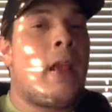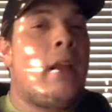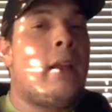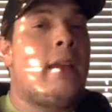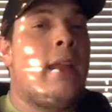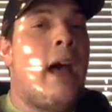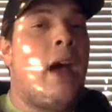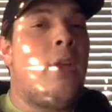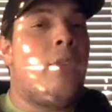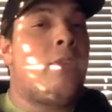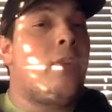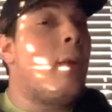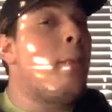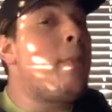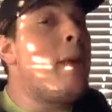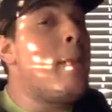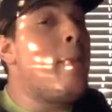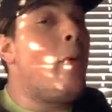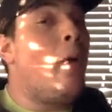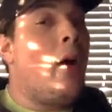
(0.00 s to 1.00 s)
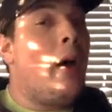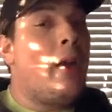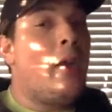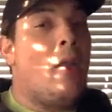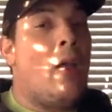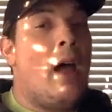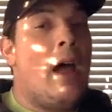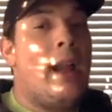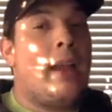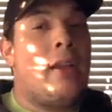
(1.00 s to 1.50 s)
Now, some people
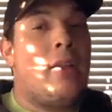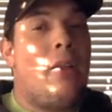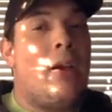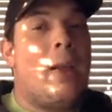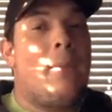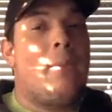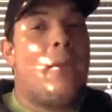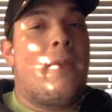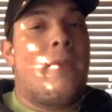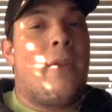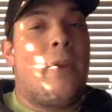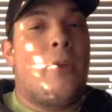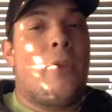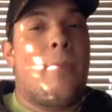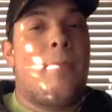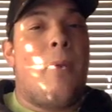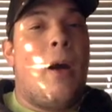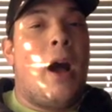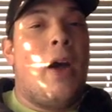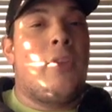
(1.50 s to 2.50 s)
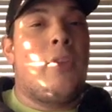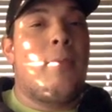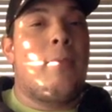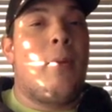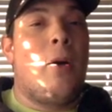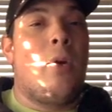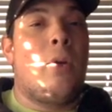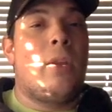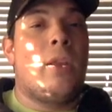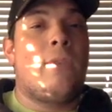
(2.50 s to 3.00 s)
online claim that there is a
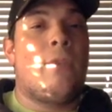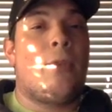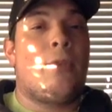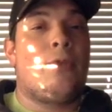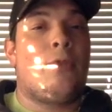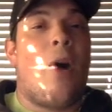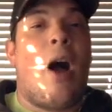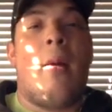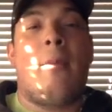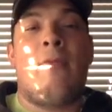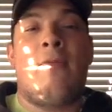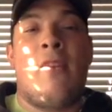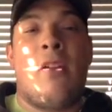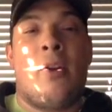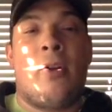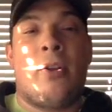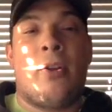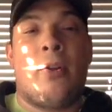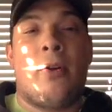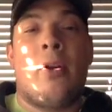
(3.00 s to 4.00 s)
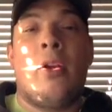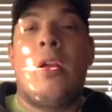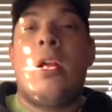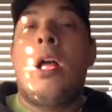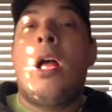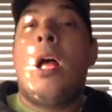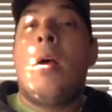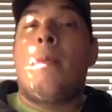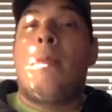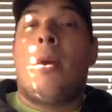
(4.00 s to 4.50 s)
possibility for drop failure,
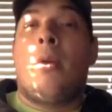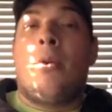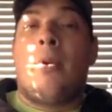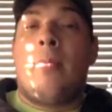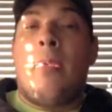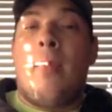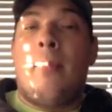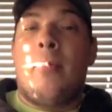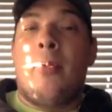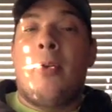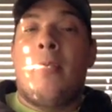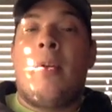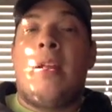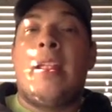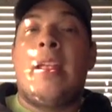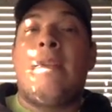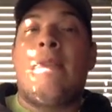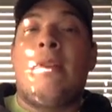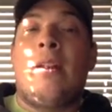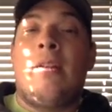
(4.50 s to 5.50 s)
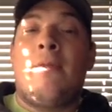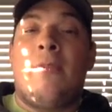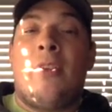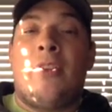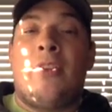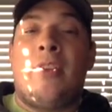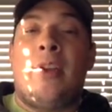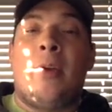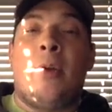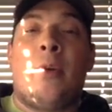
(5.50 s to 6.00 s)
but remember that even if the
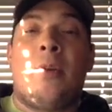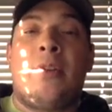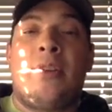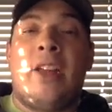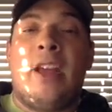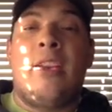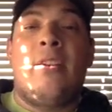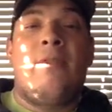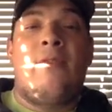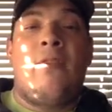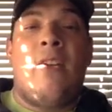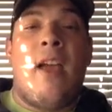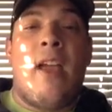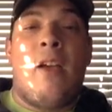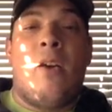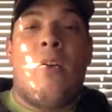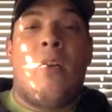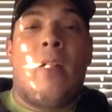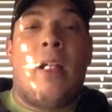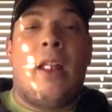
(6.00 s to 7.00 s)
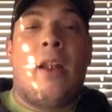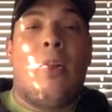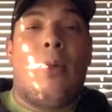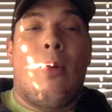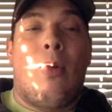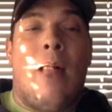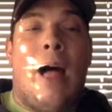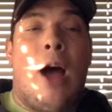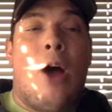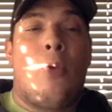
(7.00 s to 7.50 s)
sear did fail and
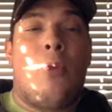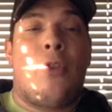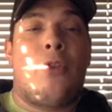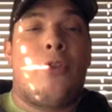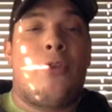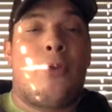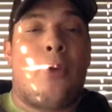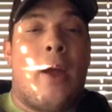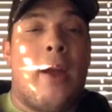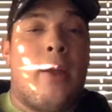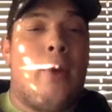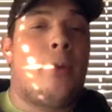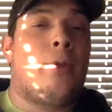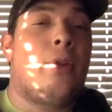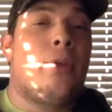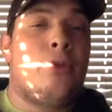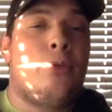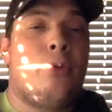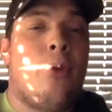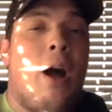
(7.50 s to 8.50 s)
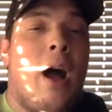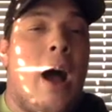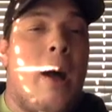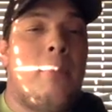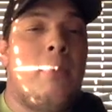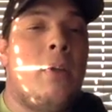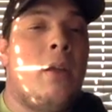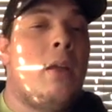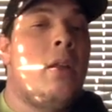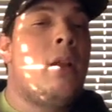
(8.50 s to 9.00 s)
allow the striker to
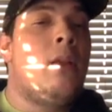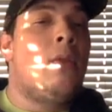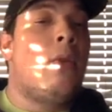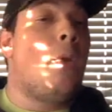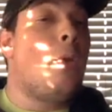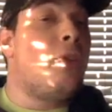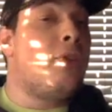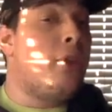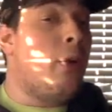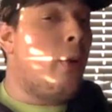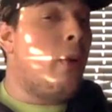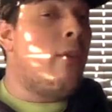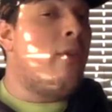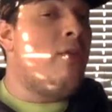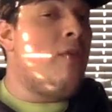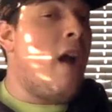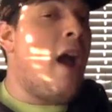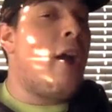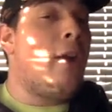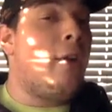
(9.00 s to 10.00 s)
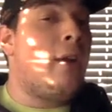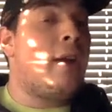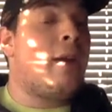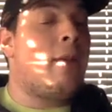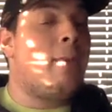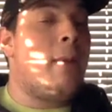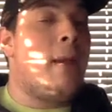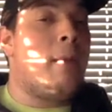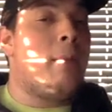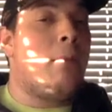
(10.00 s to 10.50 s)
drop, there is still a firing
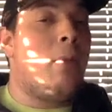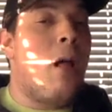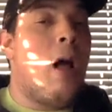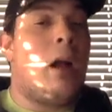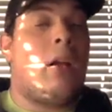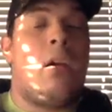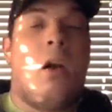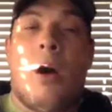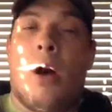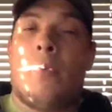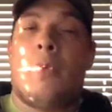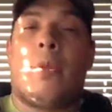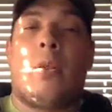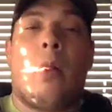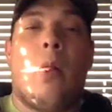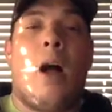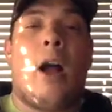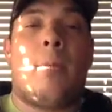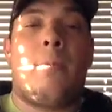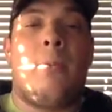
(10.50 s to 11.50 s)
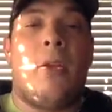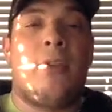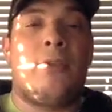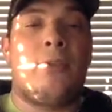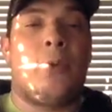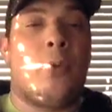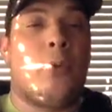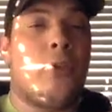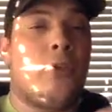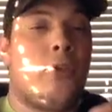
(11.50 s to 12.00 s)
pin block on the Glock
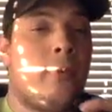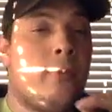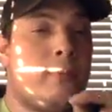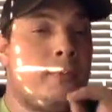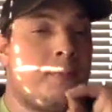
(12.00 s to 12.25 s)
pistols.